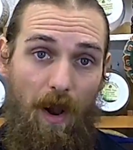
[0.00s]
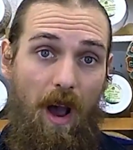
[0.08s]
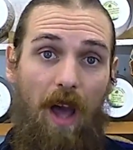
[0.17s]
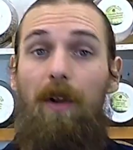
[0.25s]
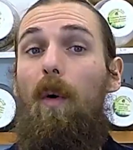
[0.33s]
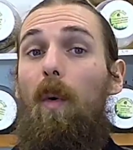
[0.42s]

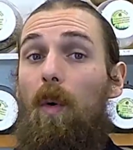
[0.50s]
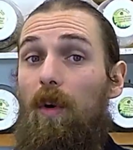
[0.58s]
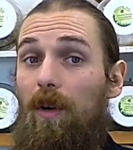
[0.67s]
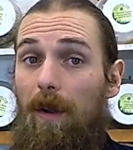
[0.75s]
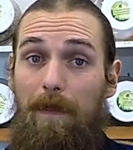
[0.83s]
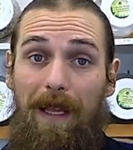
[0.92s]
pot
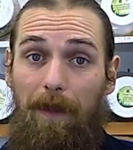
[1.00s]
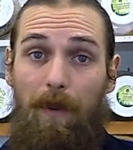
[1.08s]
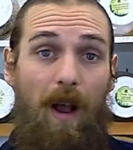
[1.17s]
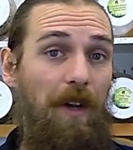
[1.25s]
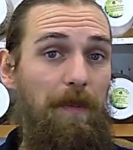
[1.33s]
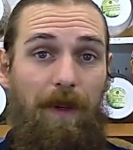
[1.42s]
or a metal
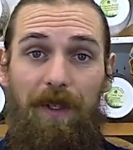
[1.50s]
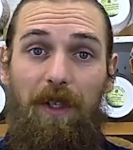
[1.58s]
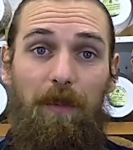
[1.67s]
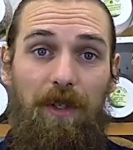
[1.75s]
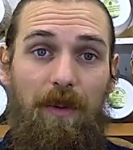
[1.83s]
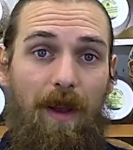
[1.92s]
pot, depending
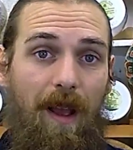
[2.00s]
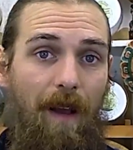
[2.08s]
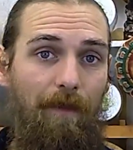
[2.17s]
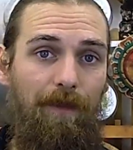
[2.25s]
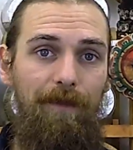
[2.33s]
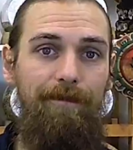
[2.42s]
on what you have.